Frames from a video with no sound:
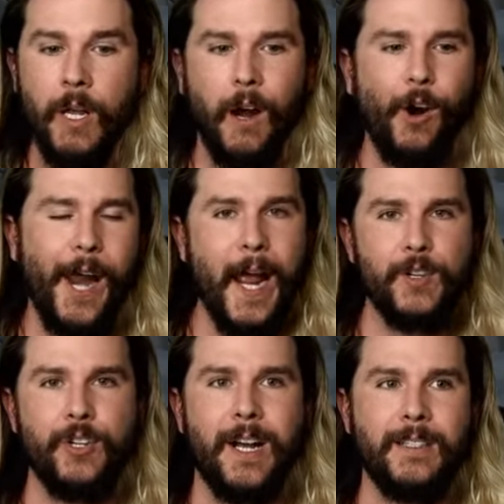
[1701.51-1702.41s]
our
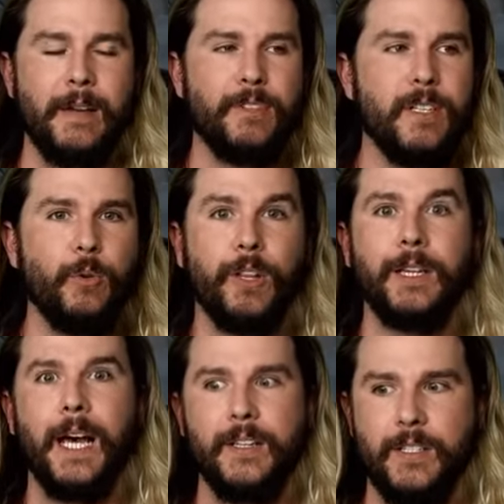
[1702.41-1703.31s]
astronauts have to deal with a
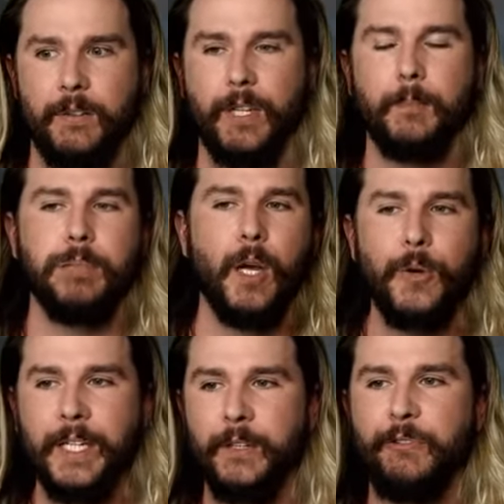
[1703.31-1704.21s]
lot of stuff like
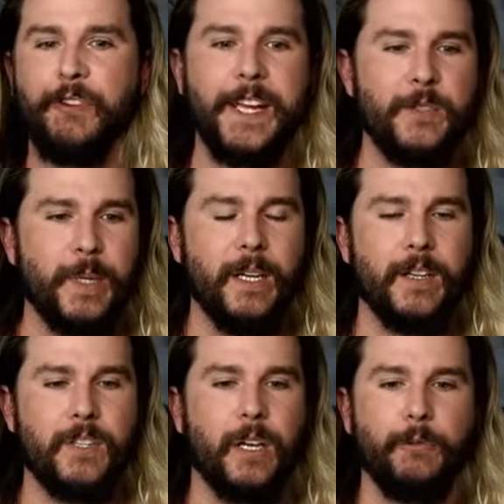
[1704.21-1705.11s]
bloating in the face because uh,